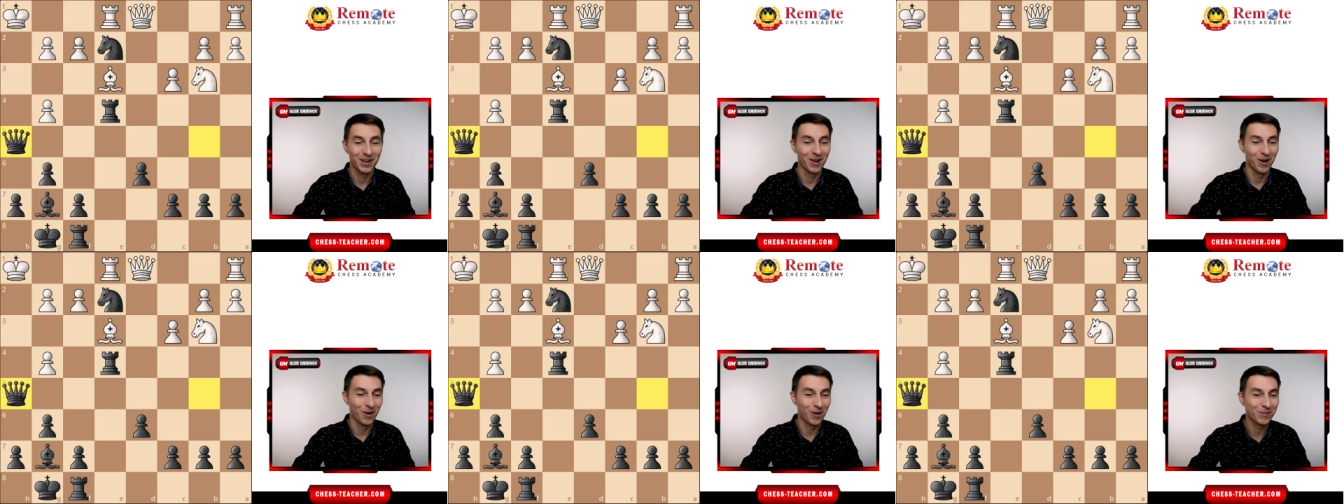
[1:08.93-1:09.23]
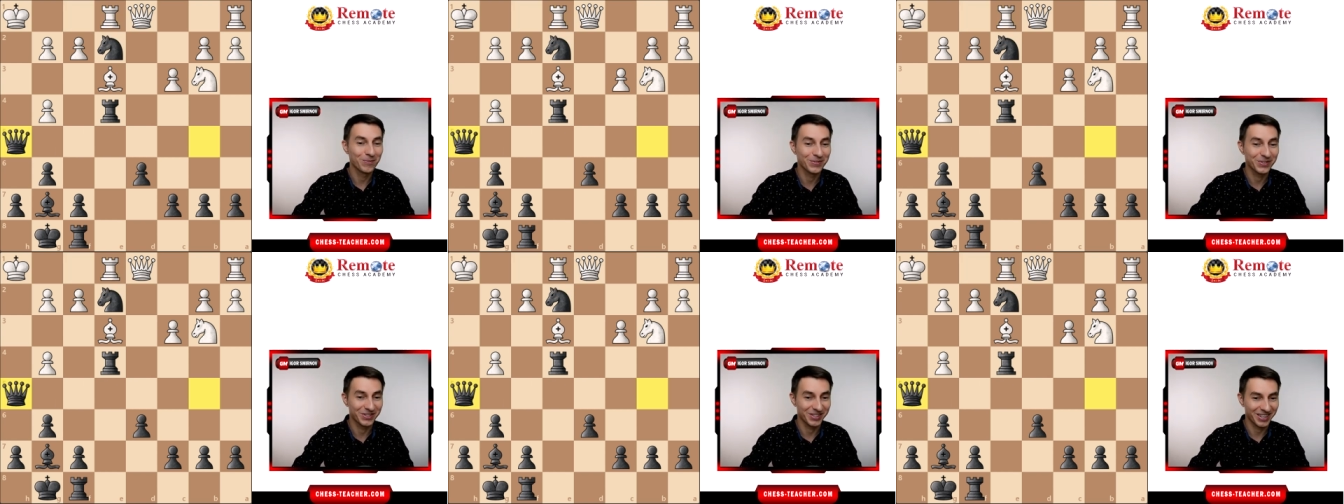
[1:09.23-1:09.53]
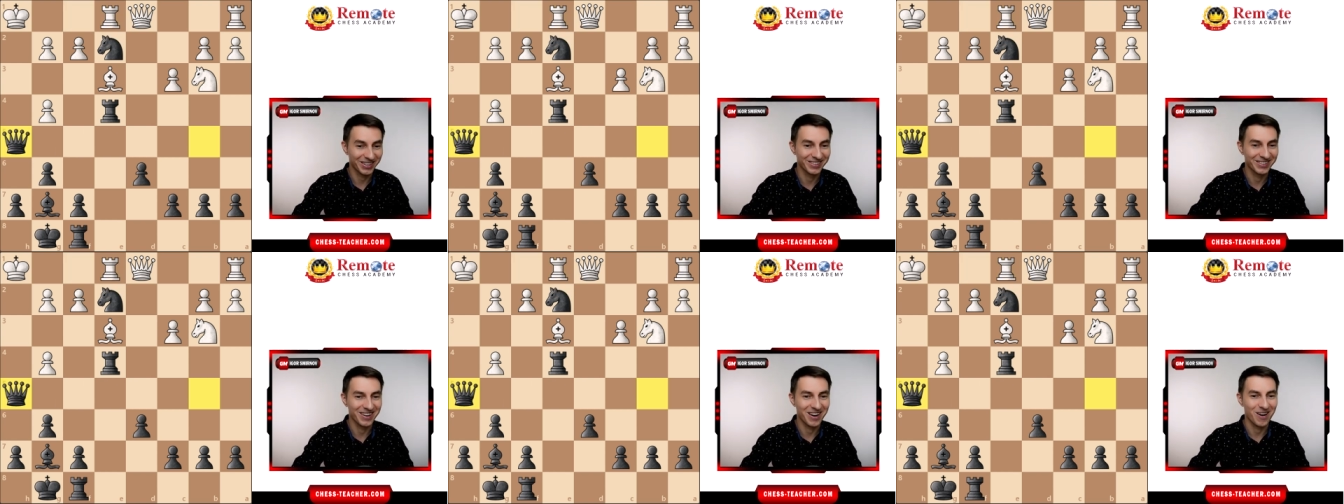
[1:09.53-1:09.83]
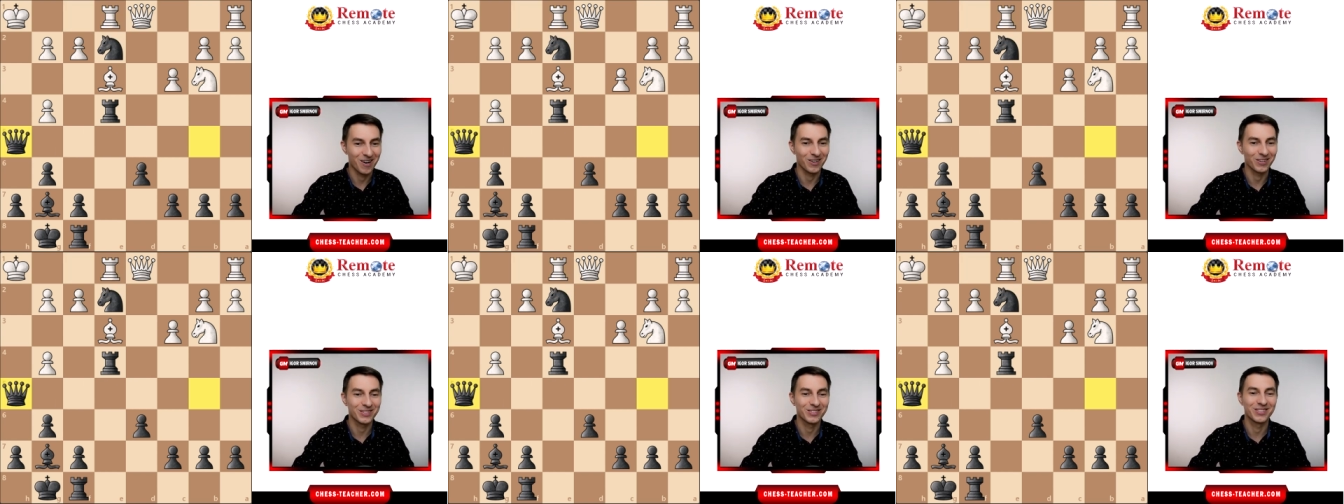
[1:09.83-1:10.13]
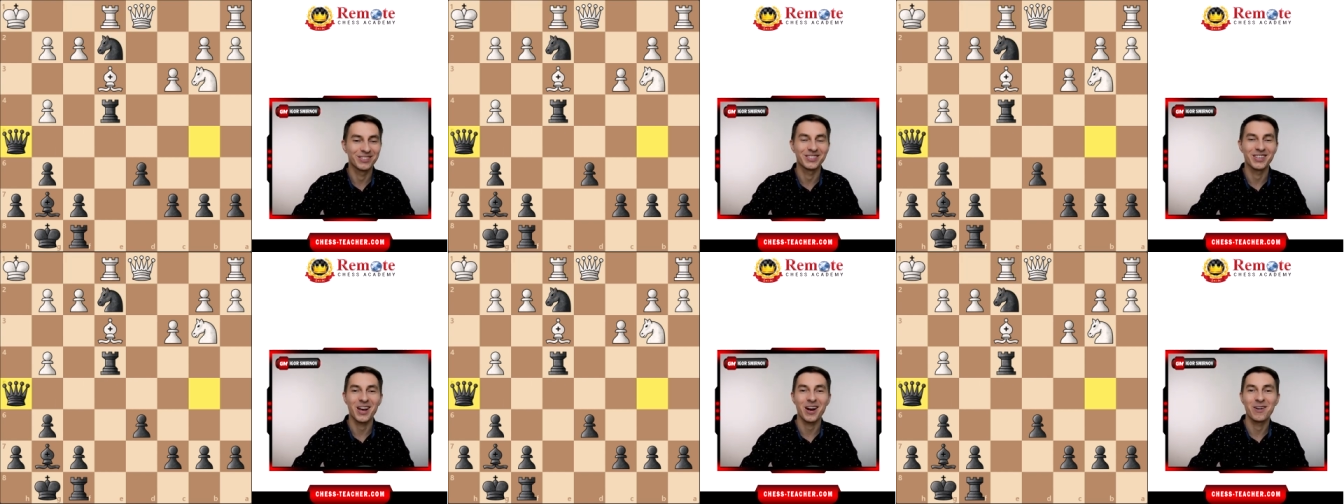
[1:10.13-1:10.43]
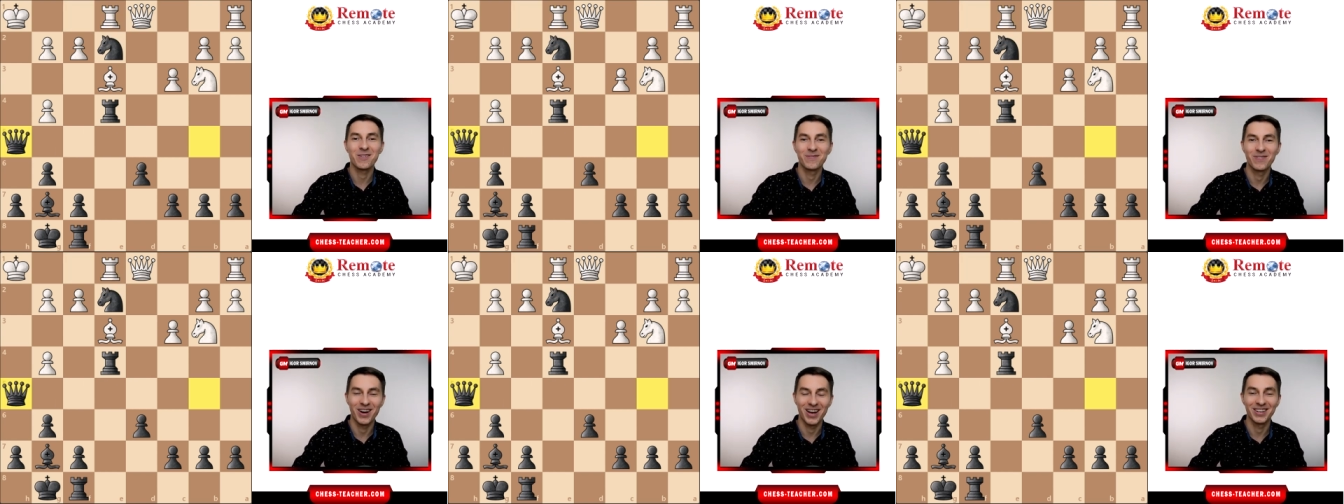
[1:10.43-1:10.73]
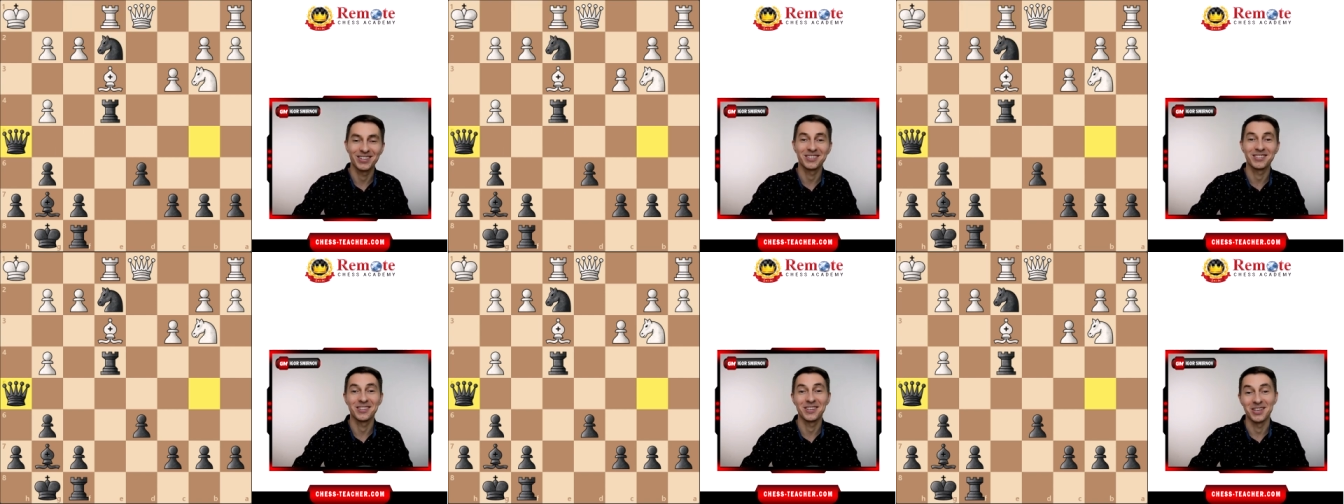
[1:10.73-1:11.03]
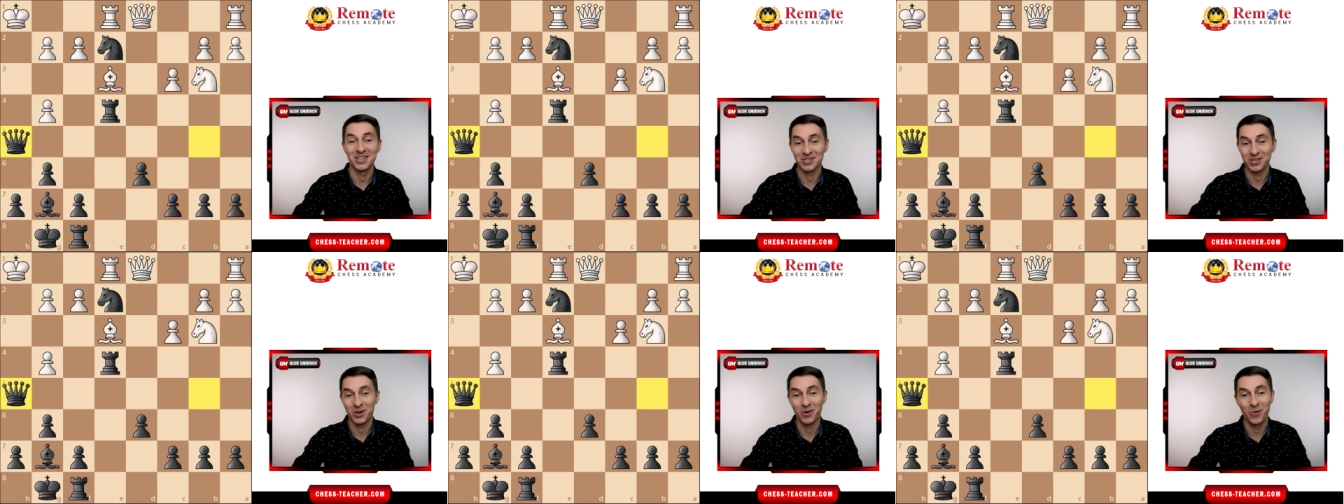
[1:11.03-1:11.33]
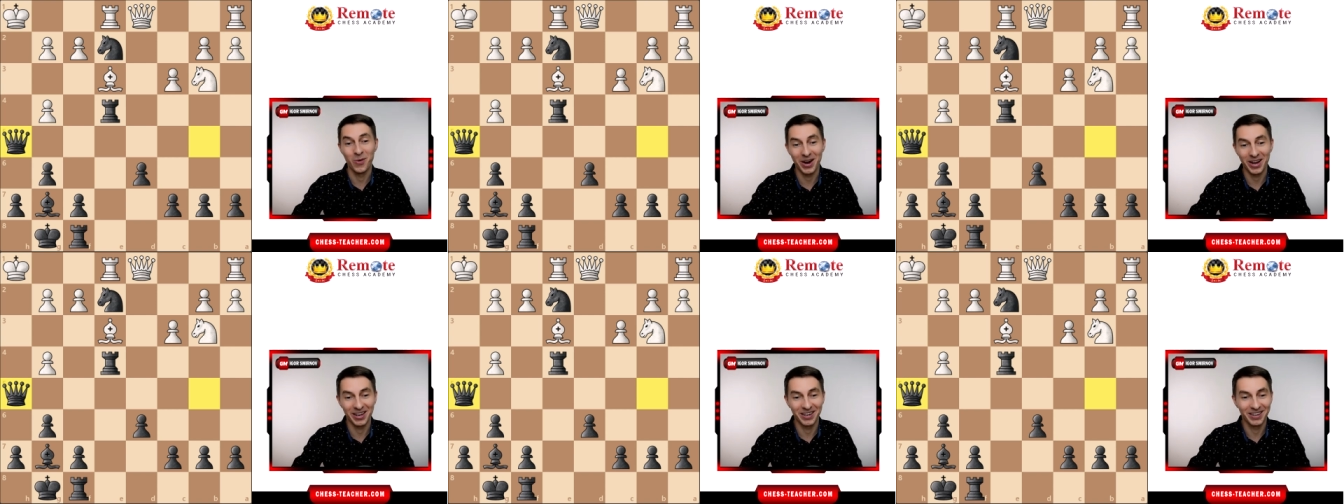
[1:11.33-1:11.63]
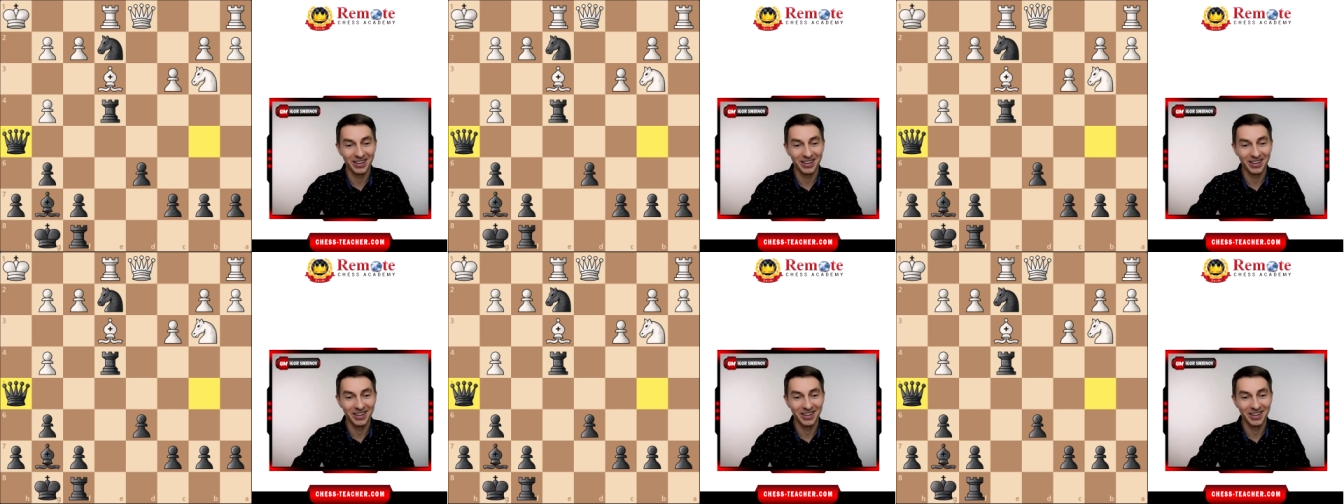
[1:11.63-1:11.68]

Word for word: all of a sudden, Carlsen sacrifices his queen,